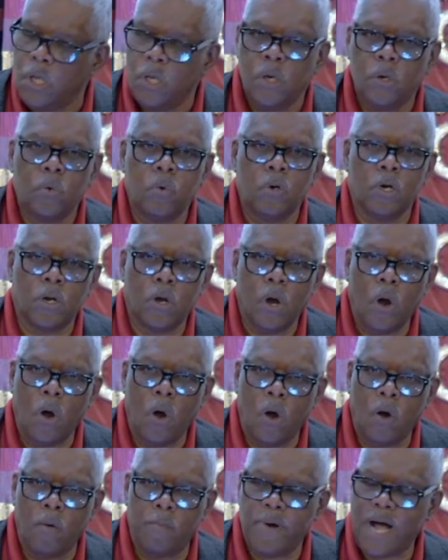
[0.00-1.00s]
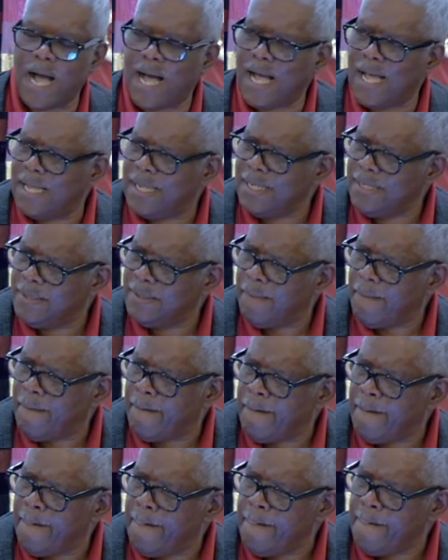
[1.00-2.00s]
will call called by
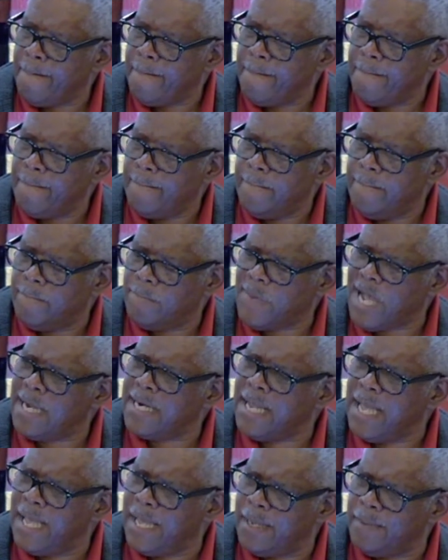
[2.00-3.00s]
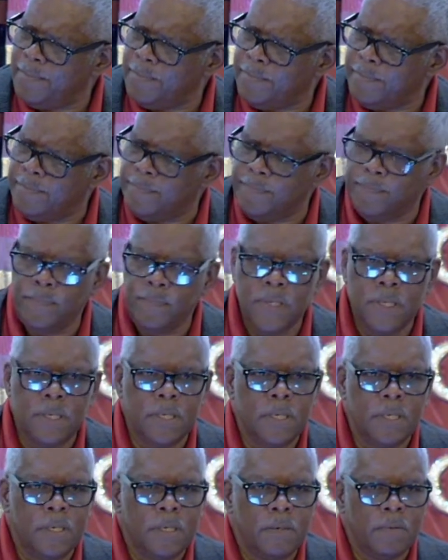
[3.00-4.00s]
my name
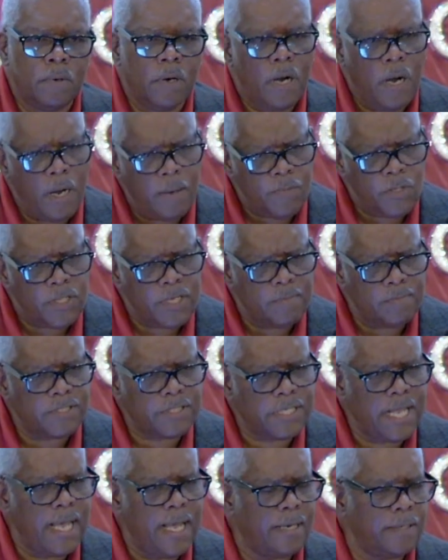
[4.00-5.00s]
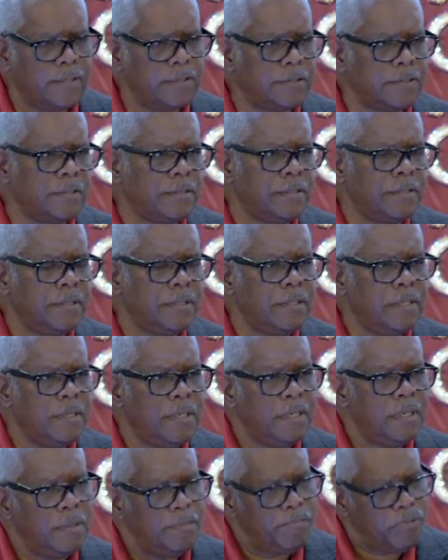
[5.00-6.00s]
will humble themselves,
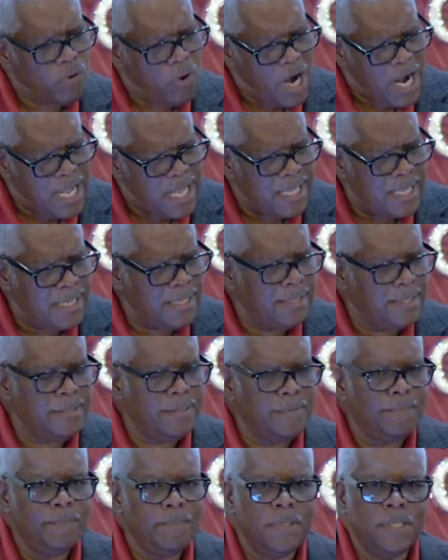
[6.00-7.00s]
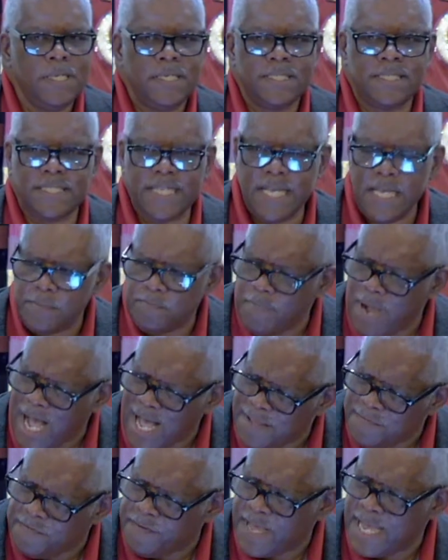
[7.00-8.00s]
pray, seek
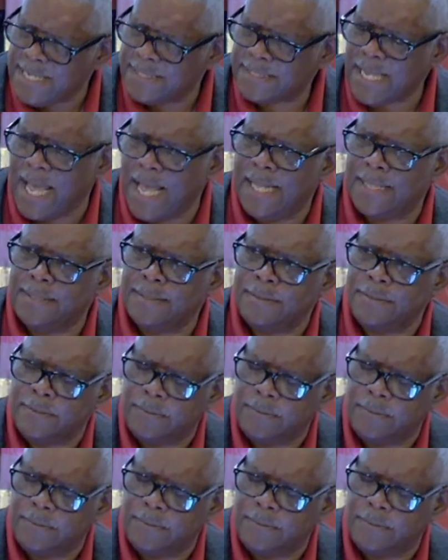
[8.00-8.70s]
my face, and